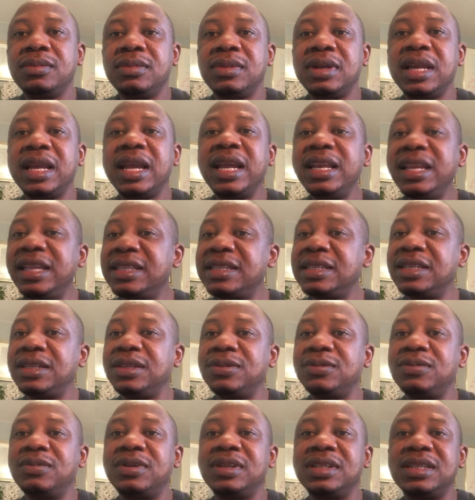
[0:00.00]
Anything you
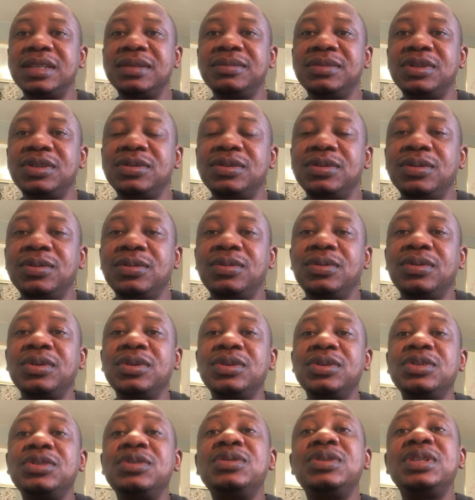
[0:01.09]
want him to do,
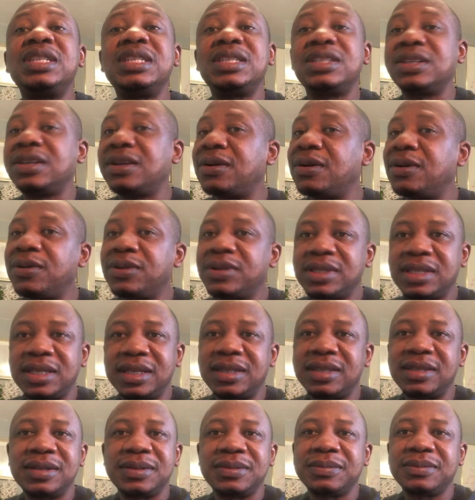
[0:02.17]
you discuss
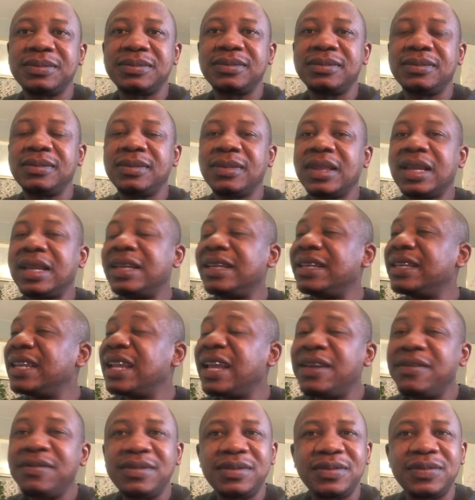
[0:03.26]
it.
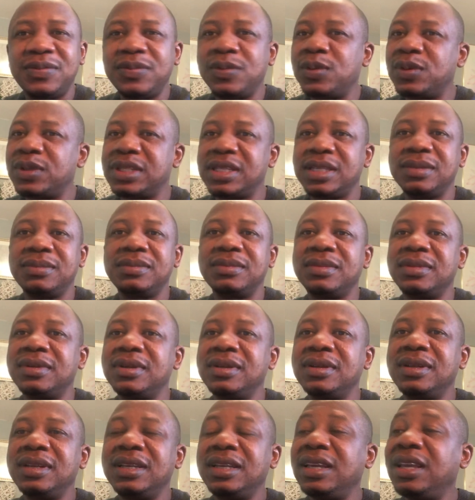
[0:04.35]
Never force him,
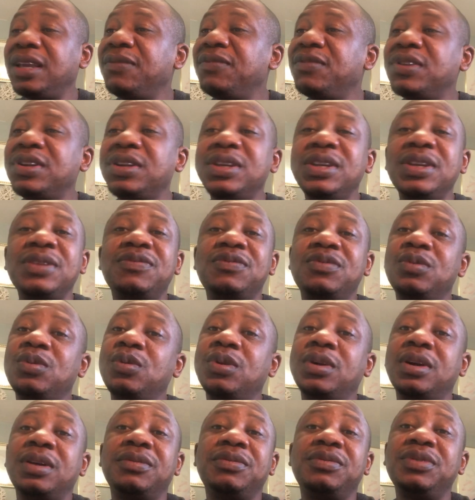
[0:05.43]
even if you
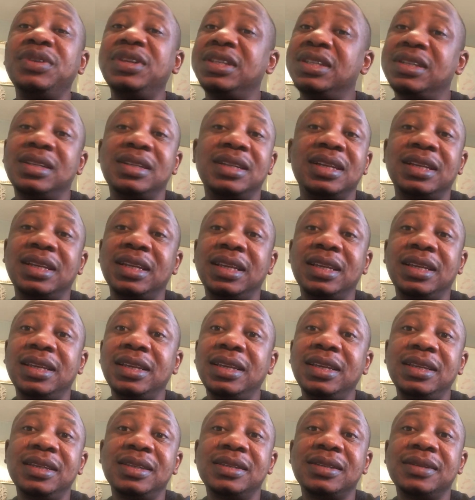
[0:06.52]
are richer than
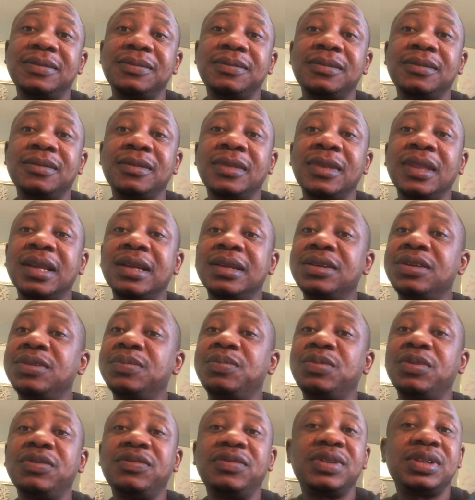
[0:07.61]
he is. The
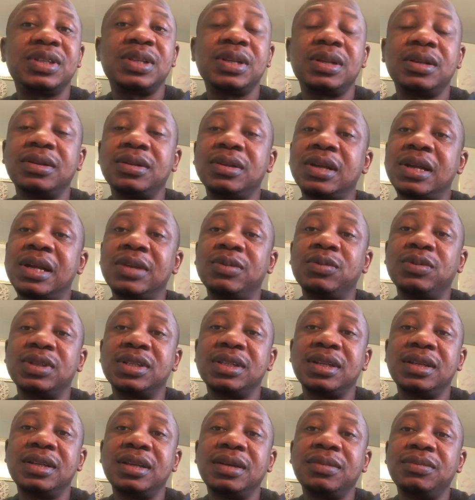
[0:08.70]
Prophet Sallallahu Alaihi
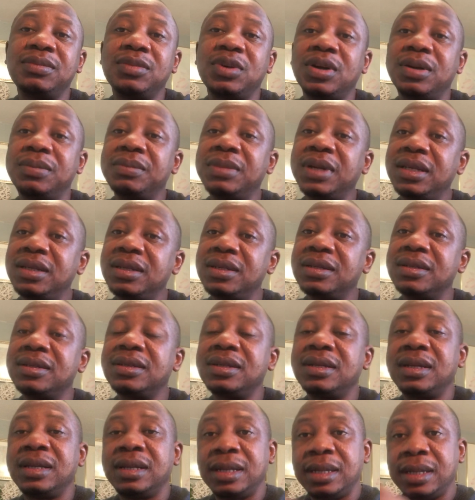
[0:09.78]
Wasallam, Muhammad,
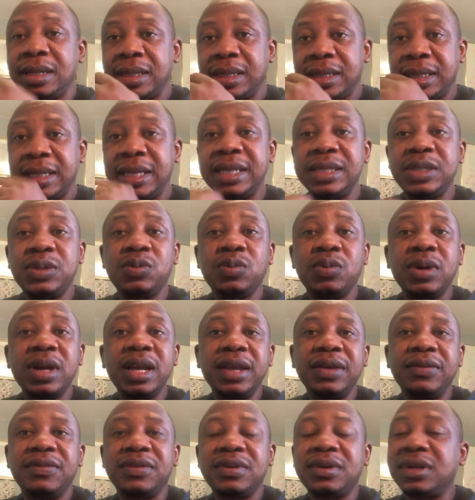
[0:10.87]
his
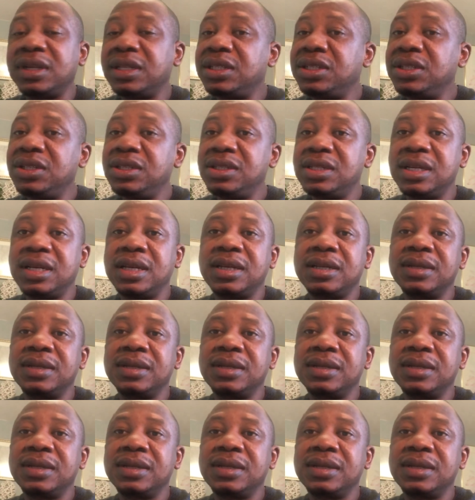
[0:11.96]
wife Khadija,